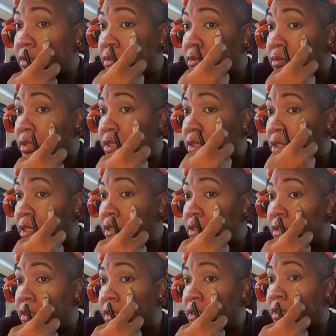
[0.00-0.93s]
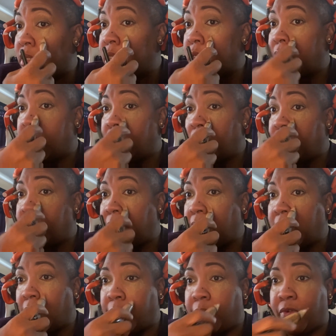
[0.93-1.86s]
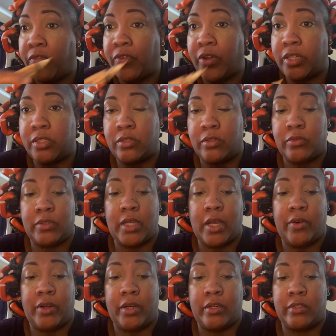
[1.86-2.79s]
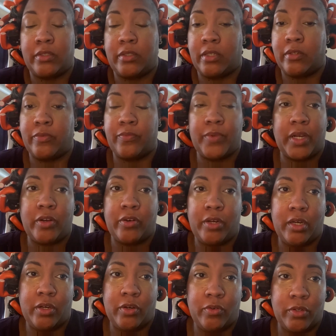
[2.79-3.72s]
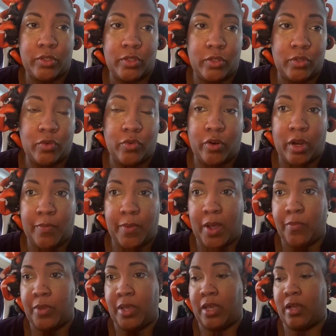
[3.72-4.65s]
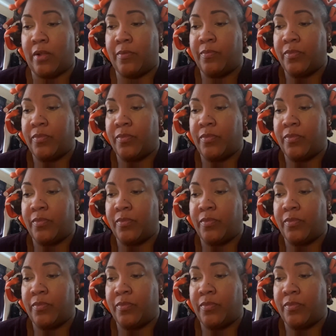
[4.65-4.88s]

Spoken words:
There's tons of makeup professionals out here, so I don't need to do a tutorial about makeup.